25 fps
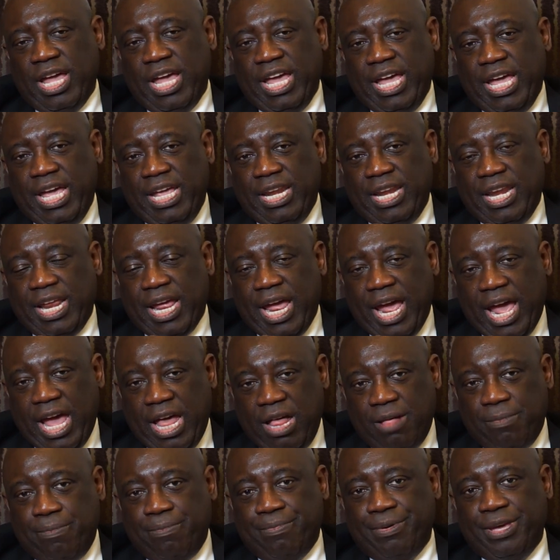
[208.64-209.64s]
in
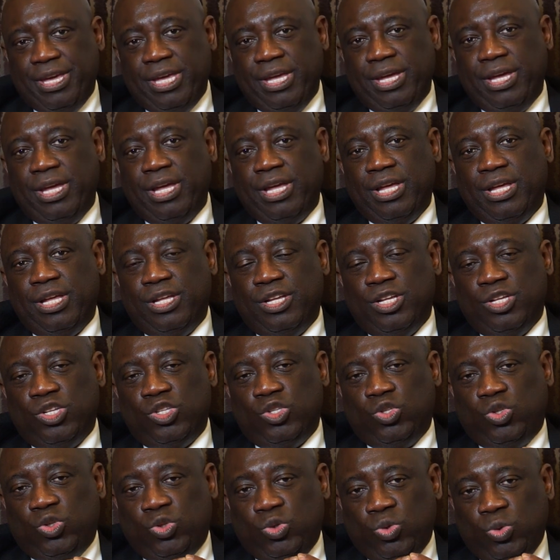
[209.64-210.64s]
helping
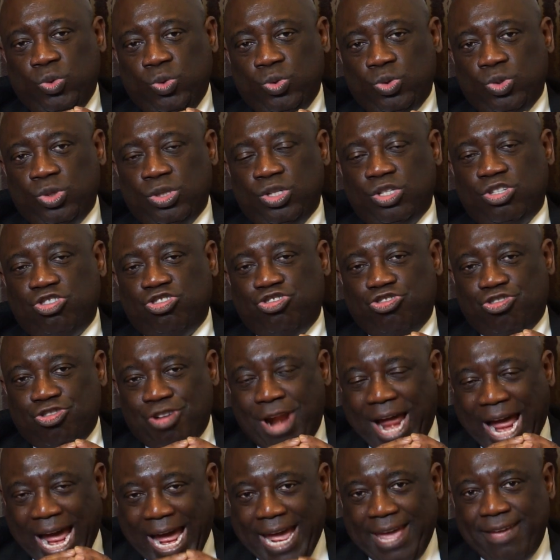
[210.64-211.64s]
to
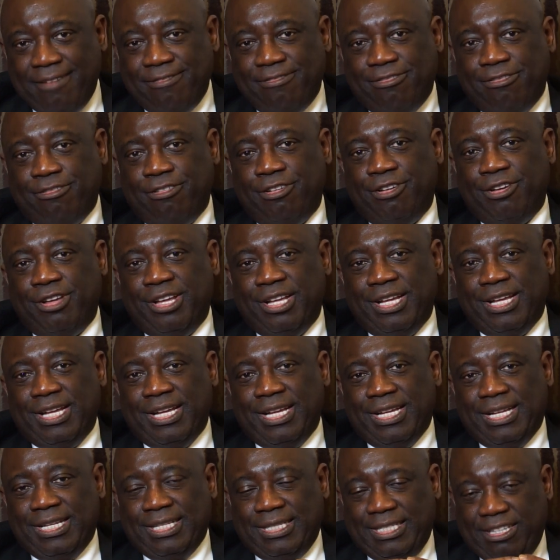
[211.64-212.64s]
drive
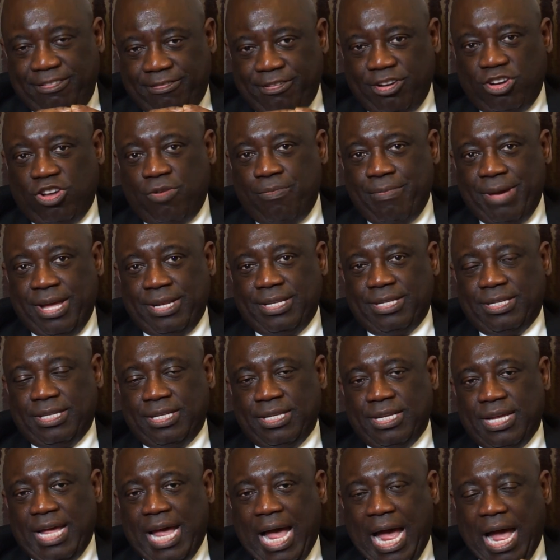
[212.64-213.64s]
development
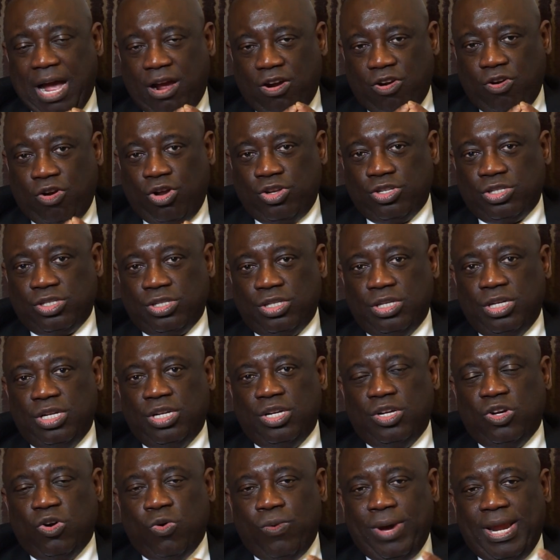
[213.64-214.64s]
across,
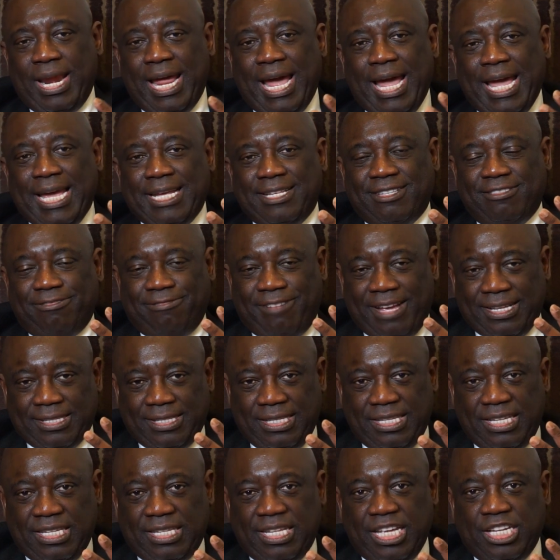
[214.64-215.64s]
whether it's
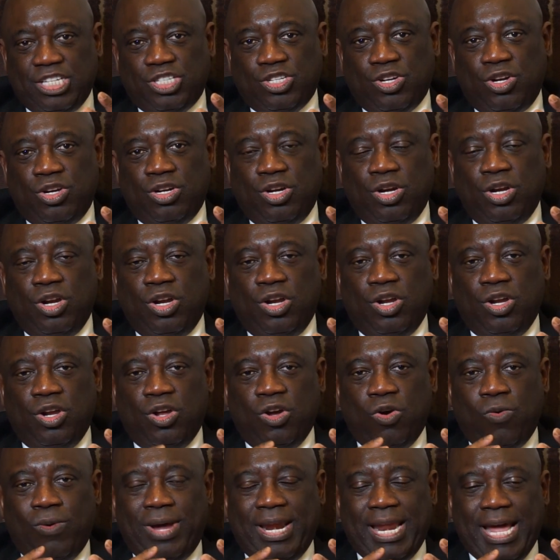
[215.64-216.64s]
facilitation,
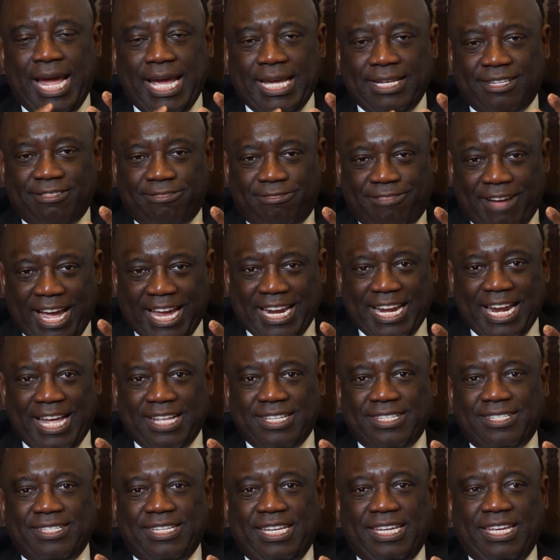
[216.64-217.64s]
whether it's
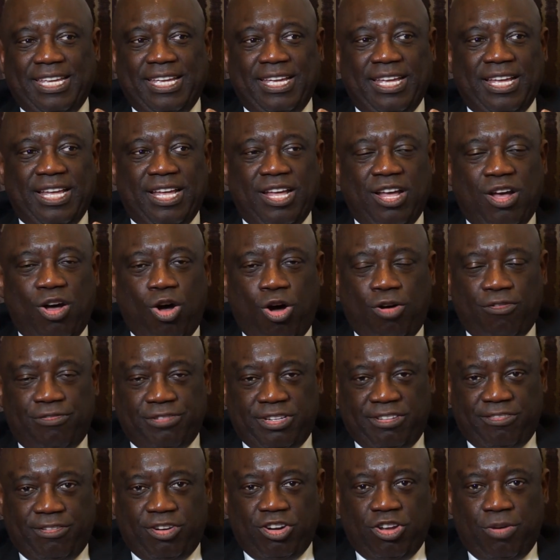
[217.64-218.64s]
financing of
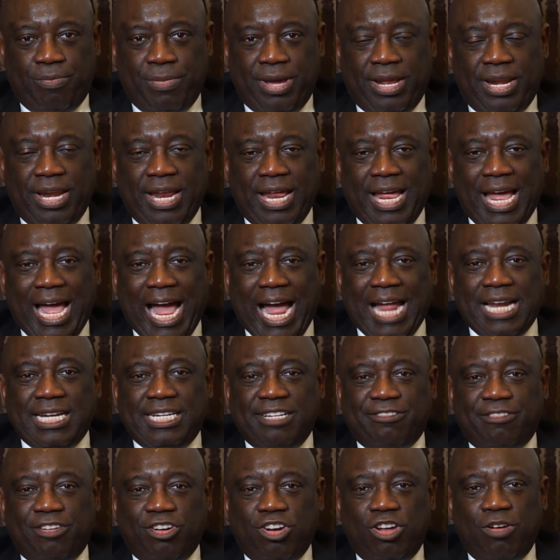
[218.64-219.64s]
development. And
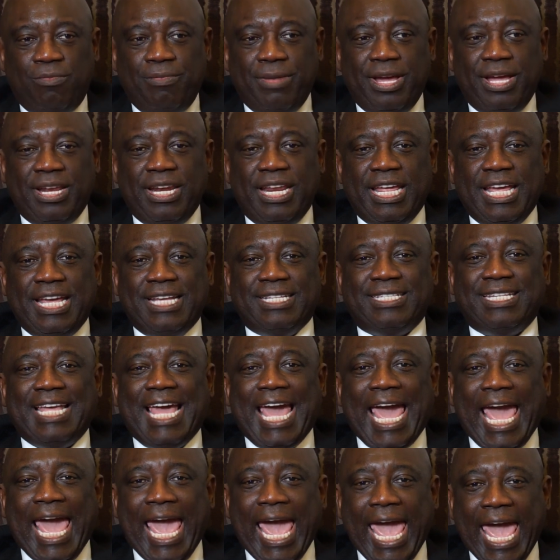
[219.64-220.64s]
development is
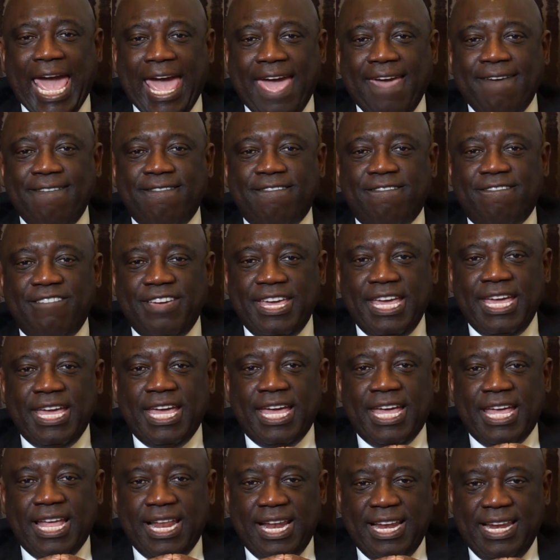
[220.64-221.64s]
heavy
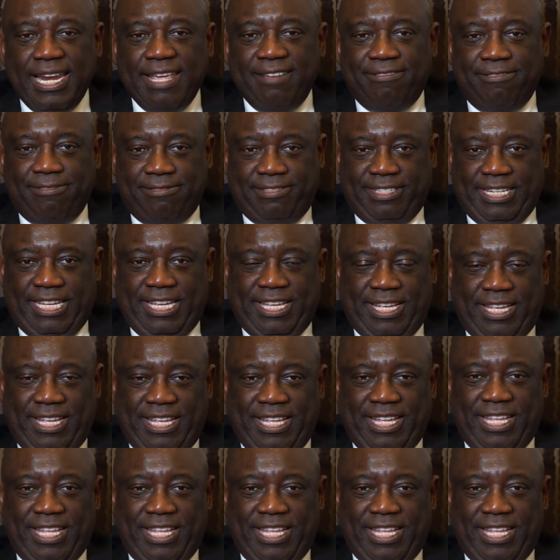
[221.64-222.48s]
lifting.